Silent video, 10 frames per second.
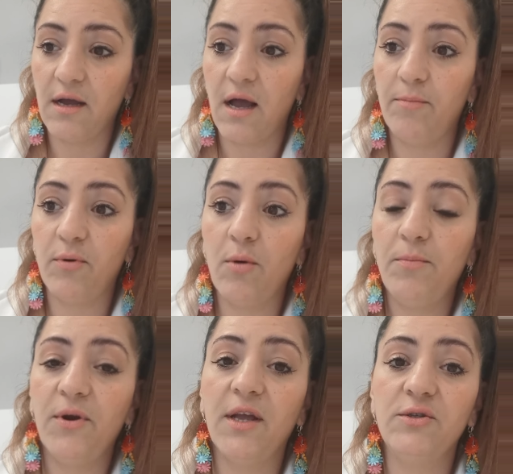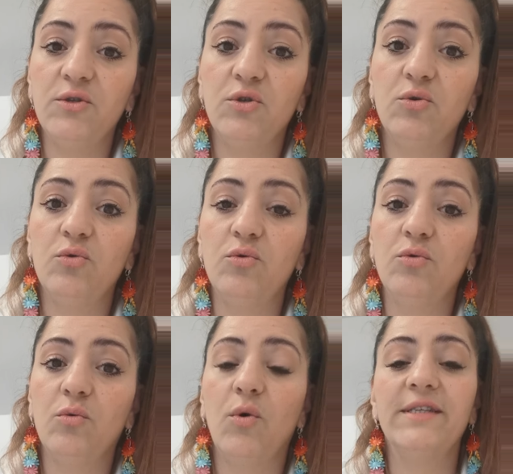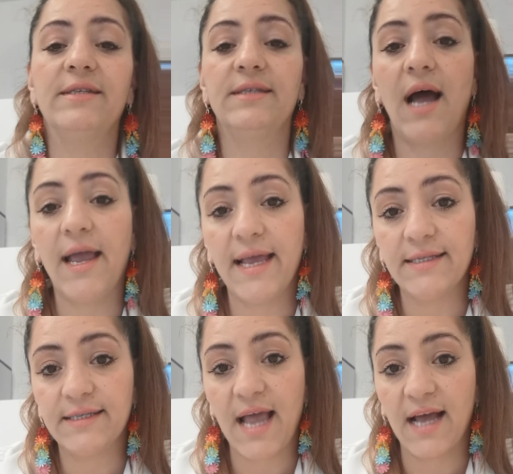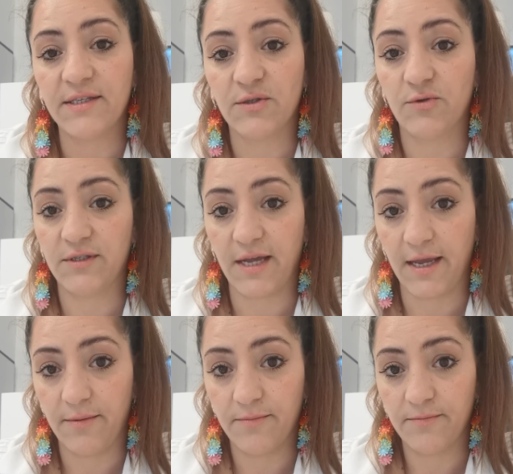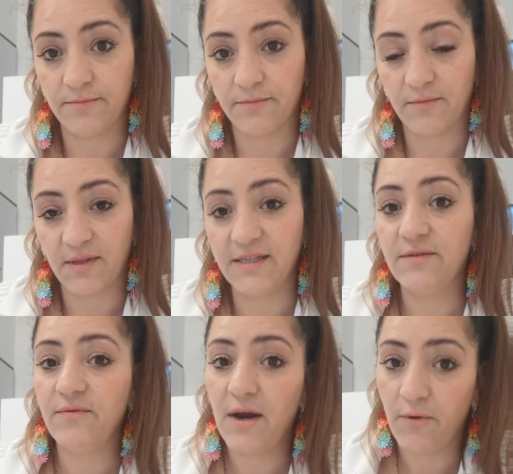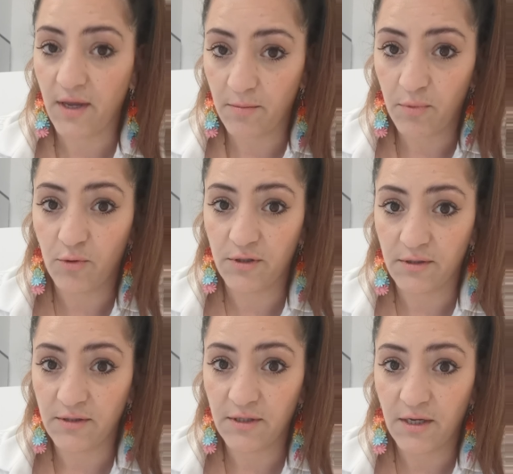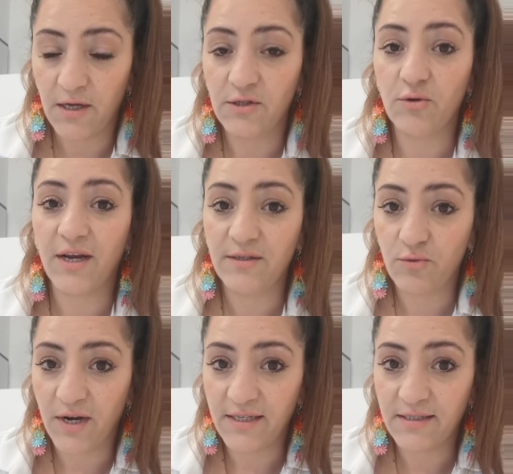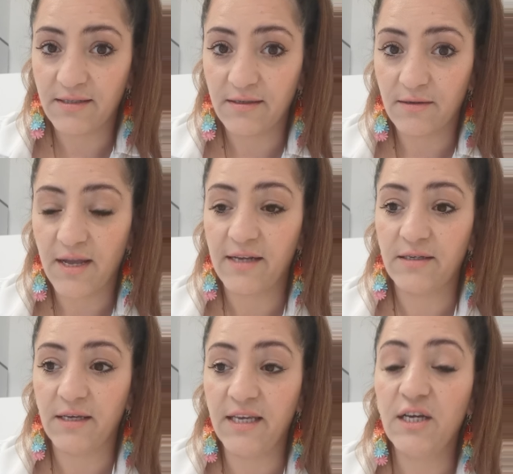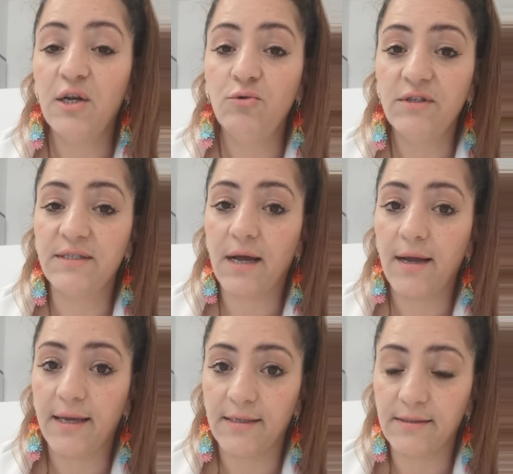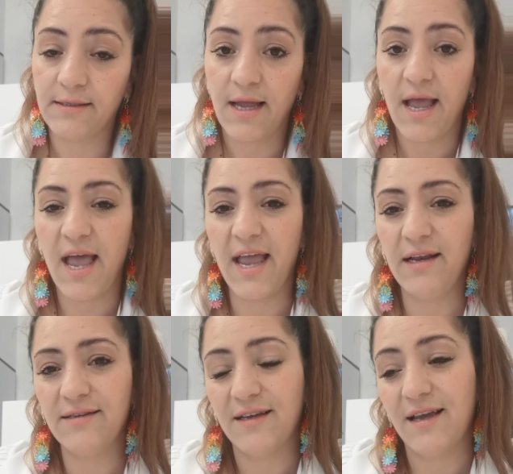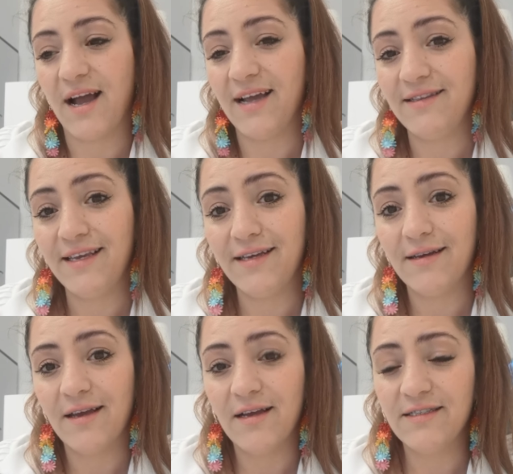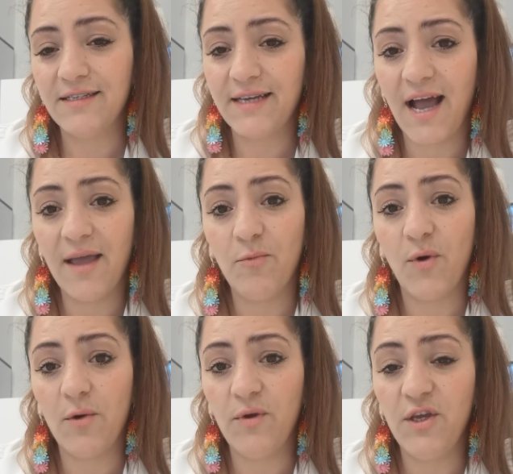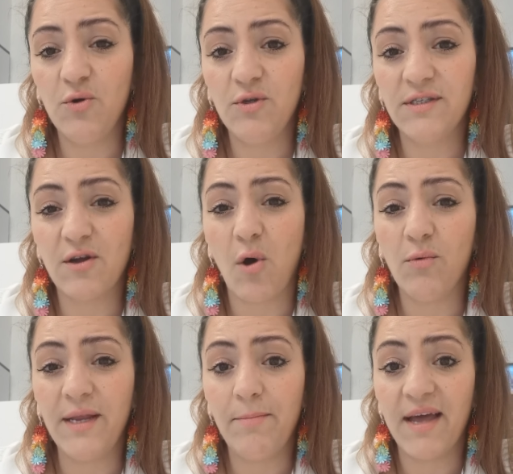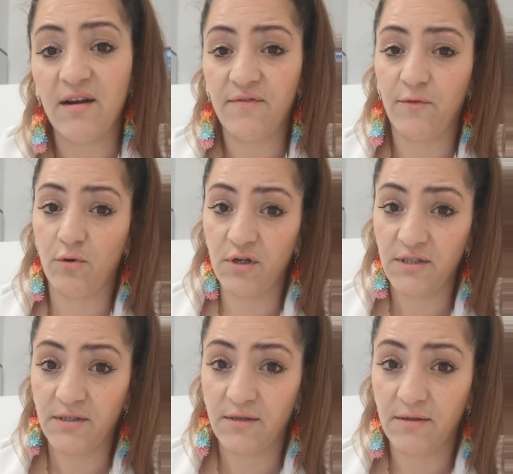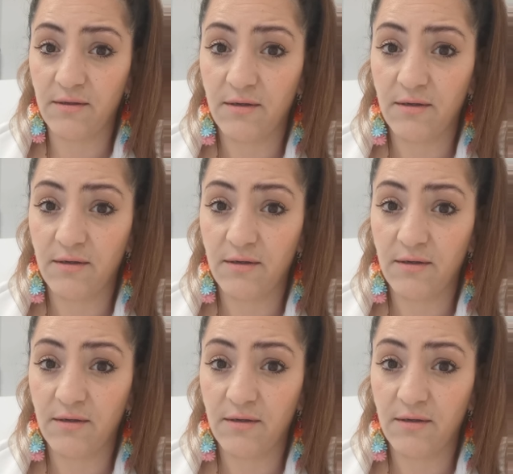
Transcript: appropriate to what science has to say. It's very important to address and include science. And I think the time where we used only metaphors,